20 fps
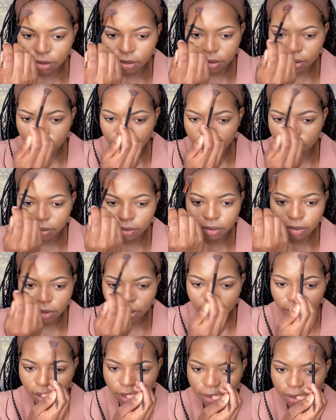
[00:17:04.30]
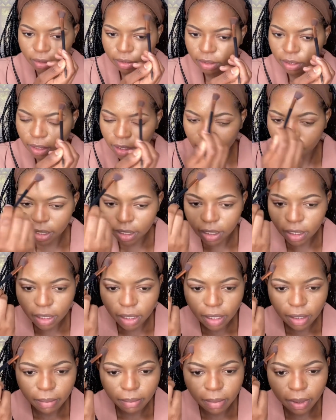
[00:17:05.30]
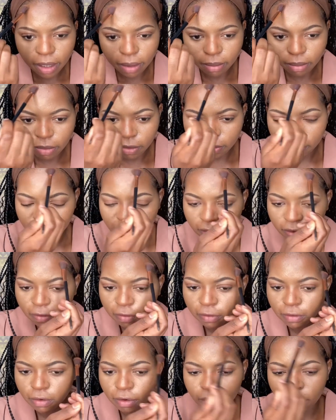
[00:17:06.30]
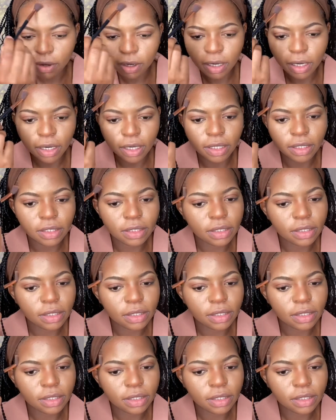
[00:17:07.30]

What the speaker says: you know? Yeah. But moving forward,